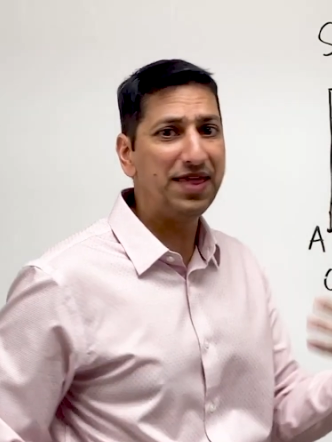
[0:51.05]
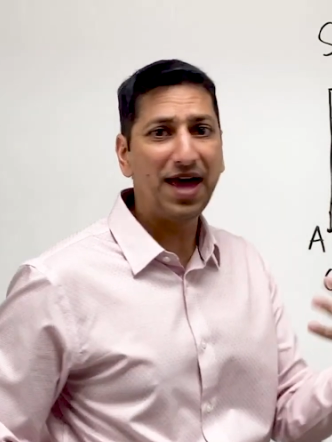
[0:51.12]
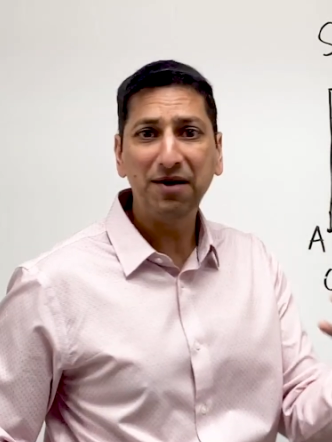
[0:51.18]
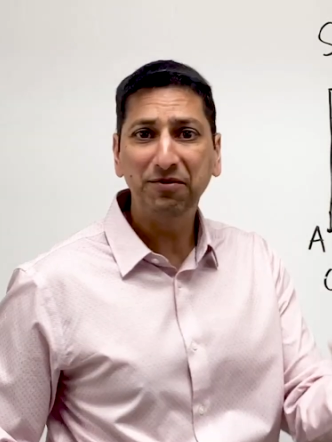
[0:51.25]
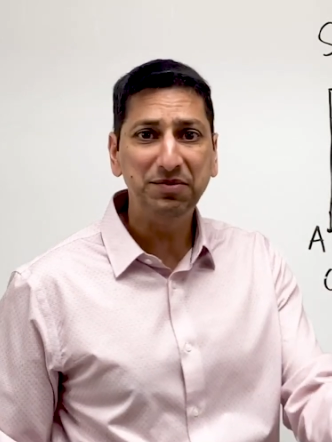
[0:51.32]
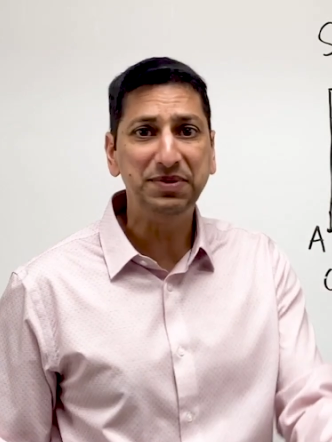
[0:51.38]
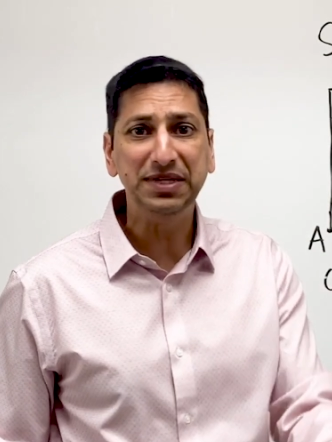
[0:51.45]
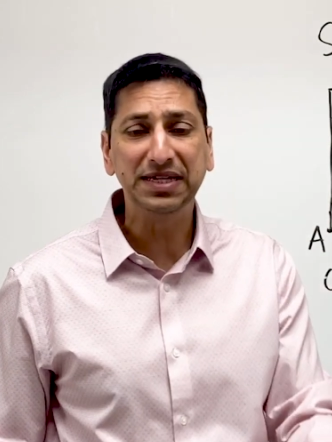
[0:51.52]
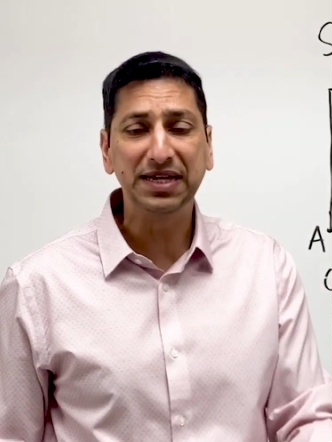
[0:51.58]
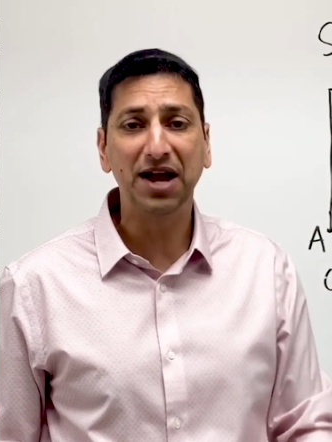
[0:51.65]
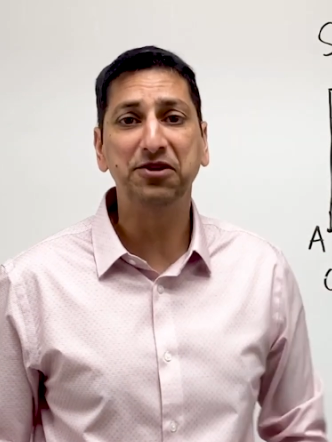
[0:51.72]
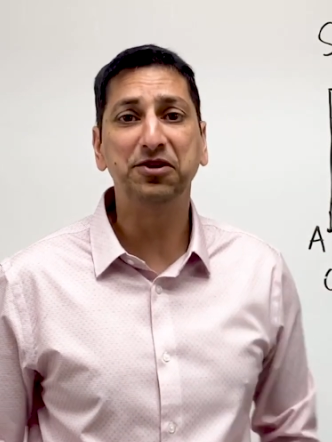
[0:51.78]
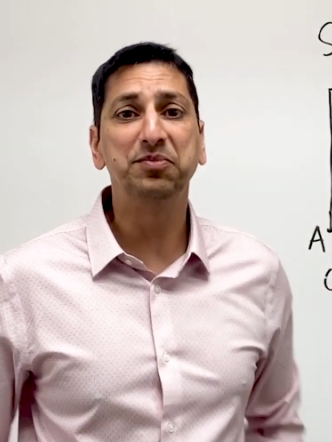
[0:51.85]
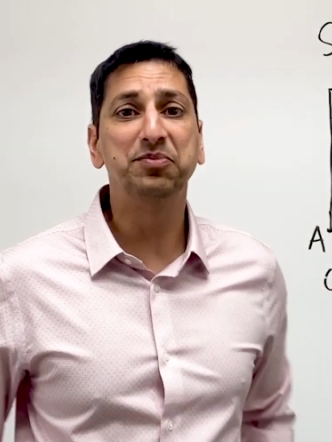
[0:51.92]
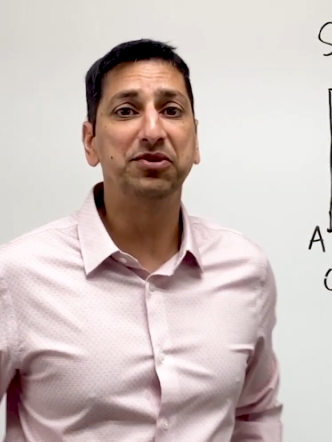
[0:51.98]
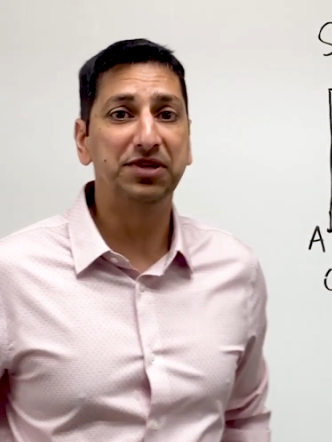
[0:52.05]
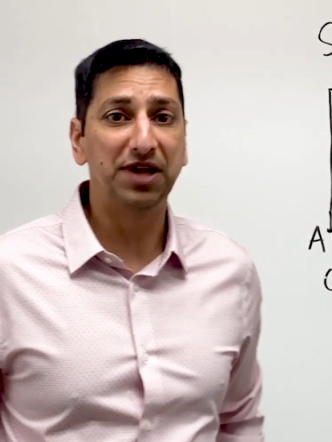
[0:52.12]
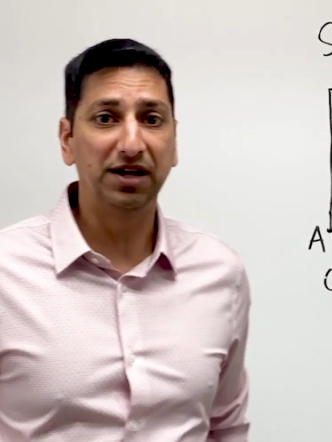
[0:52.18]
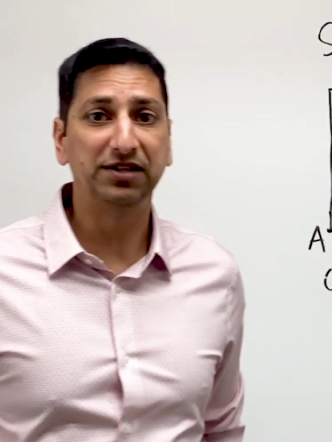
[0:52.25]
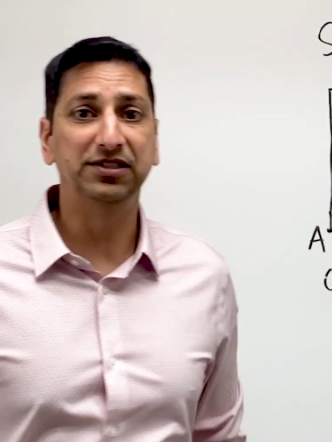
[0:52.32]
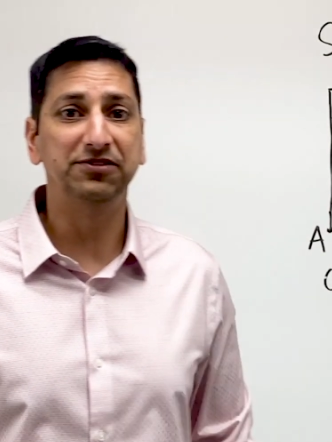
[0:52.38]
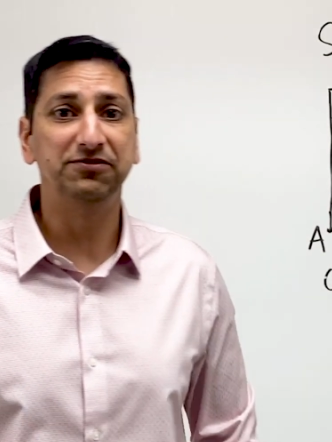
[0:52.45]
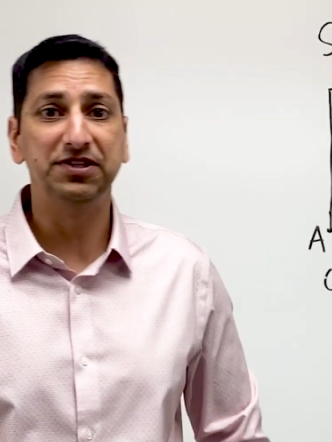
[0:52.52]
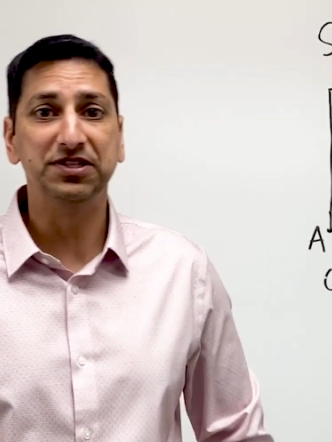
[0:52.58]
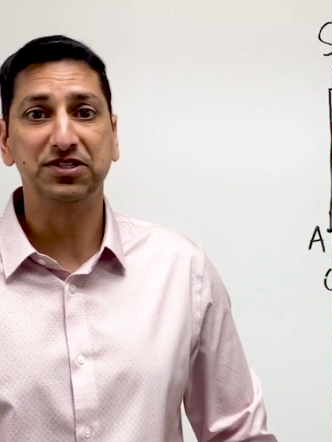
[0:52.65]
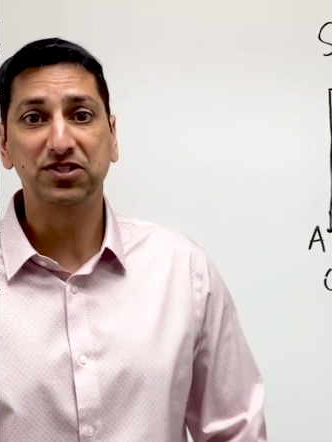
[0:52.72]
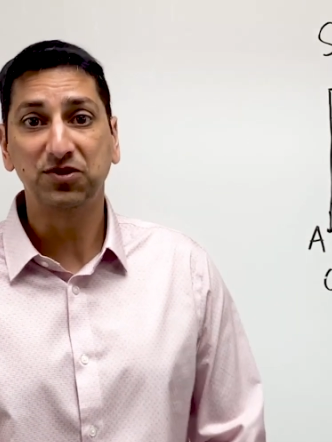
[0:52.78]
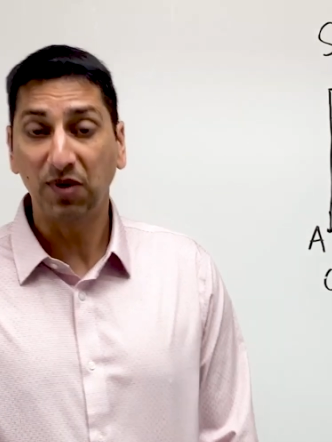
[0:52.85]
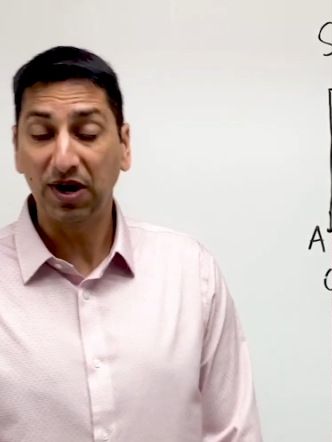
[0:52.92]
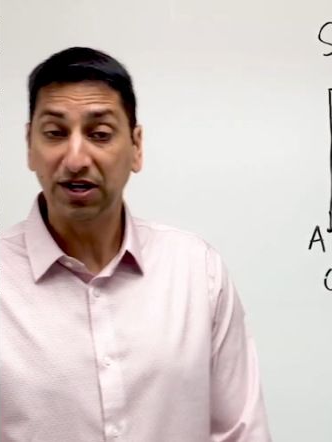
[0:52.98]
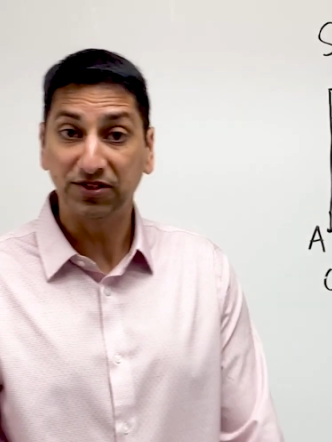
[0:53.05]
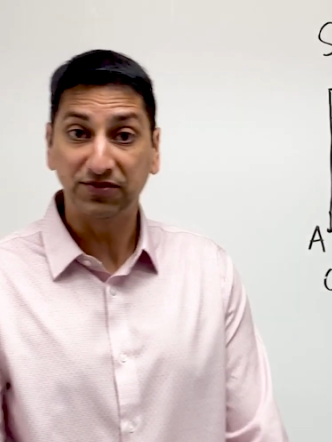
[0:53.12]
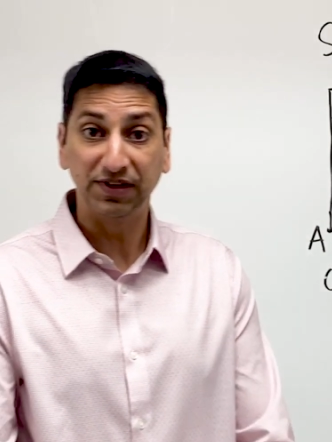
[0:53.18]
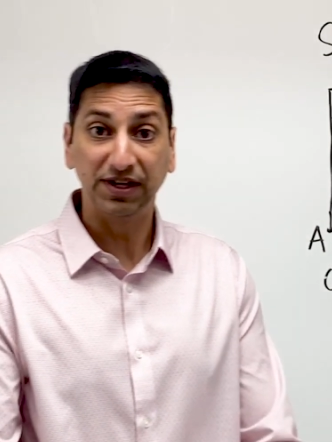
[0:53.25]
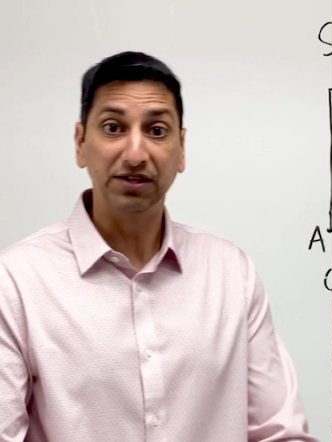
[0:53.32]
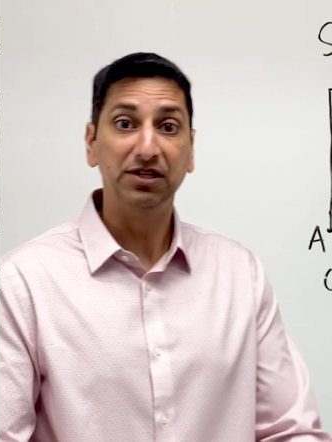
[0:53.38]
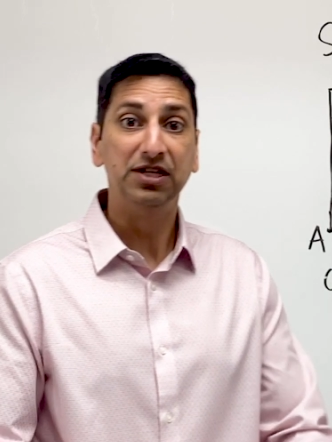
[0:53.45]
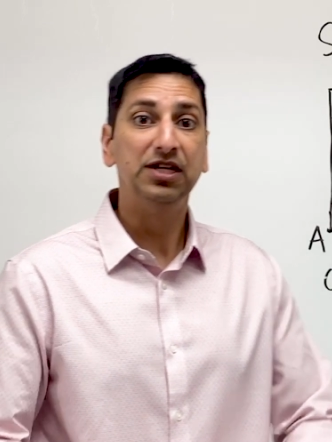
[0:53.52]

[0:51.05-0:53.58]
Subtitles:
That would be counterproductive in Squaresville.